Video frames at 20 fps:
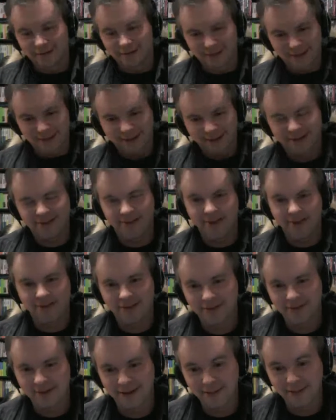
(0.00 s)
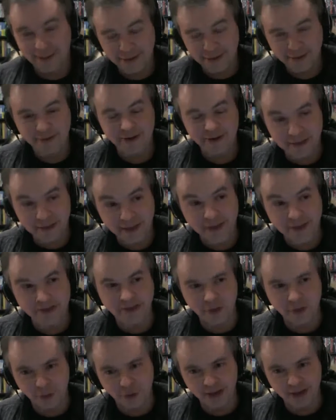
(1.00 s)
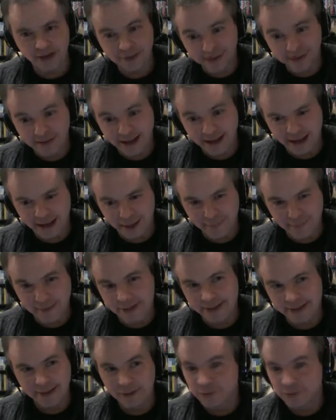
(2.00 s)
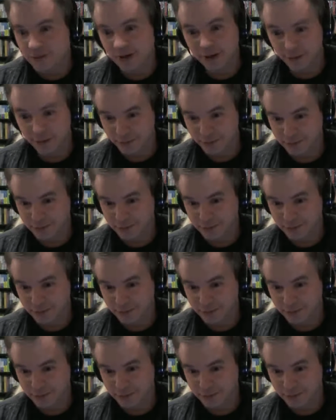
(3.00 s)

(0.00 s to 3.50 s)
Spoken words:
So, unless there is a stoning snob, who knows?